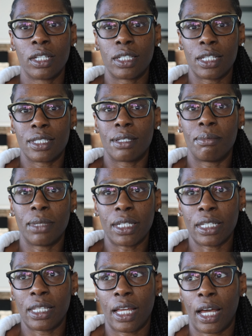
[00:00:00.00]
doesn't
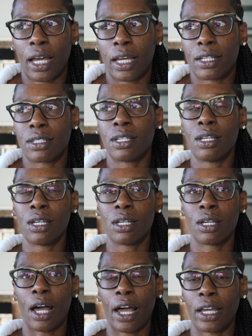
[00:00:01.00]
mean that
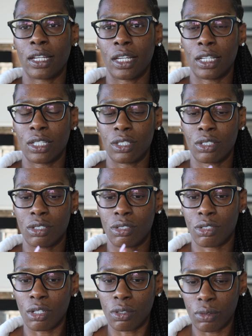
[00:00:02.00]
I
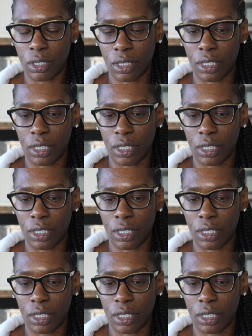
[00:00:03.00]
don't,